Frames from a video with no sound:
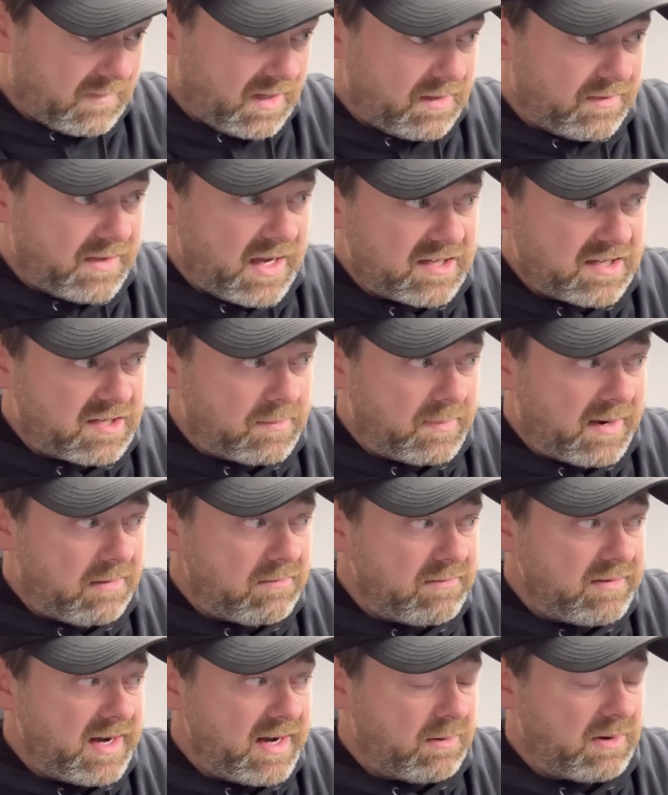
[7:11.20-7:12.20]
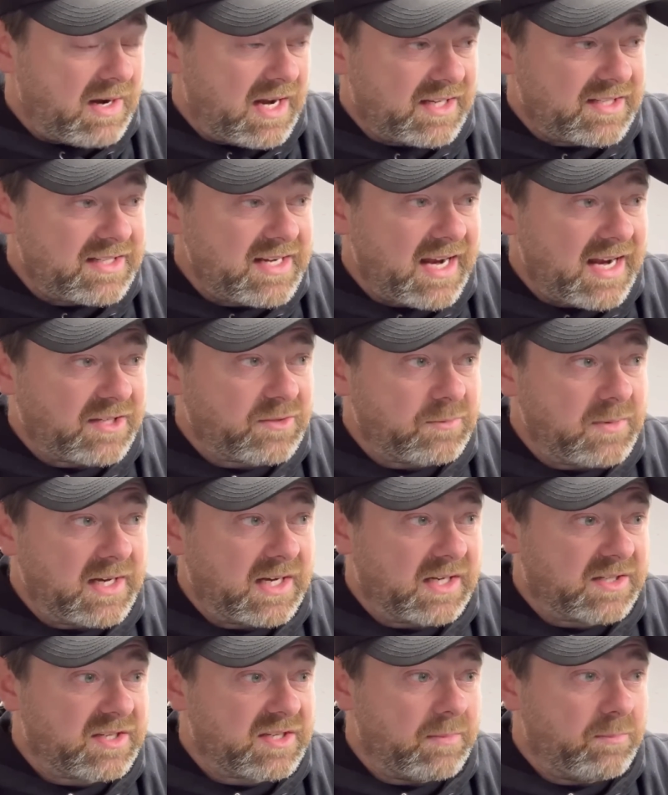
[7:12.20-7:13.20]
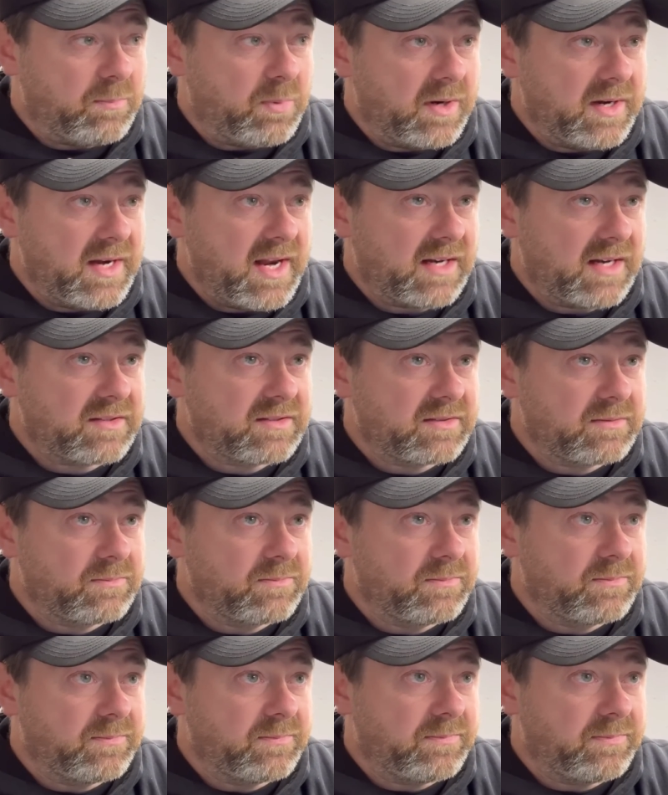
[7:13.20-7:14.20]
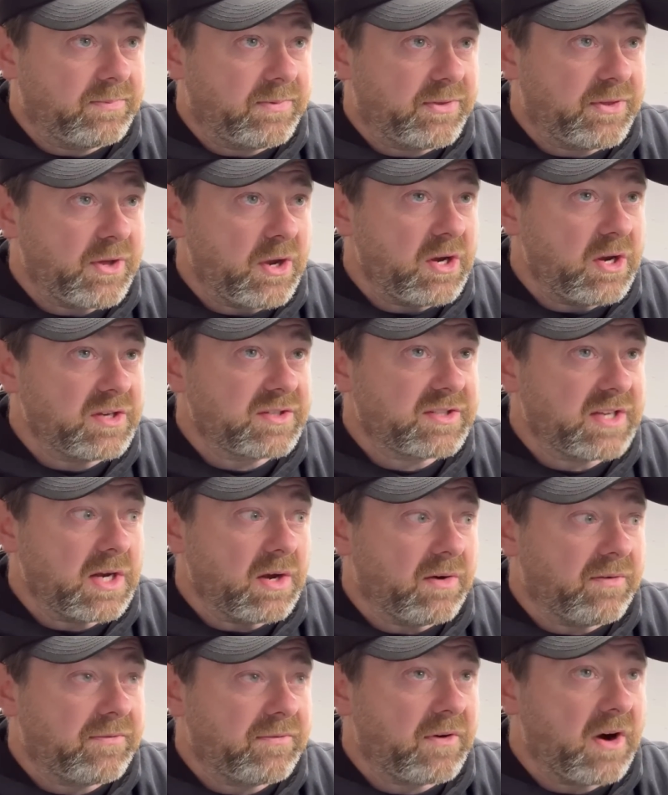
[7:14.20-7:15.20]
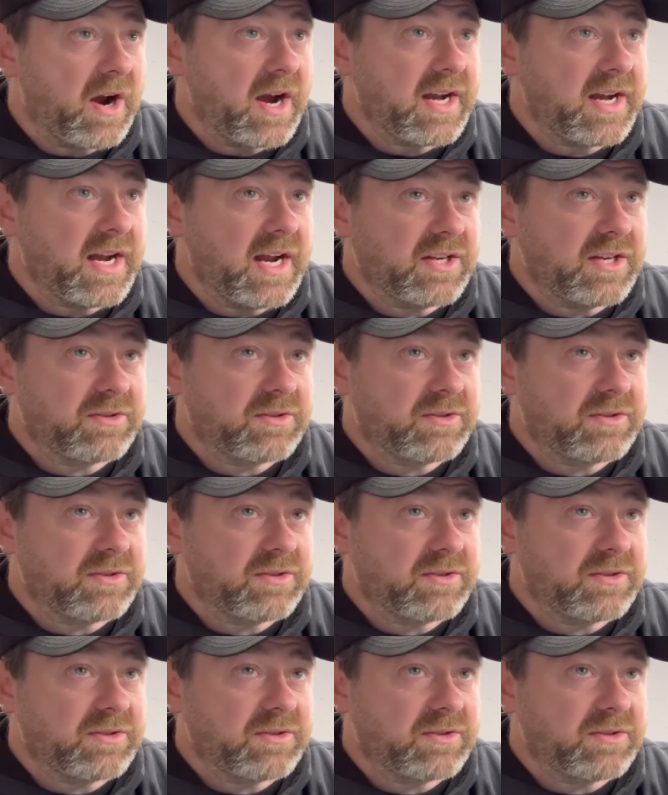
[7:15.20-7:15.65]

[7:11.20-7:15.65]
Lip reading: that's that's next week at some point, next Thursday or Friday.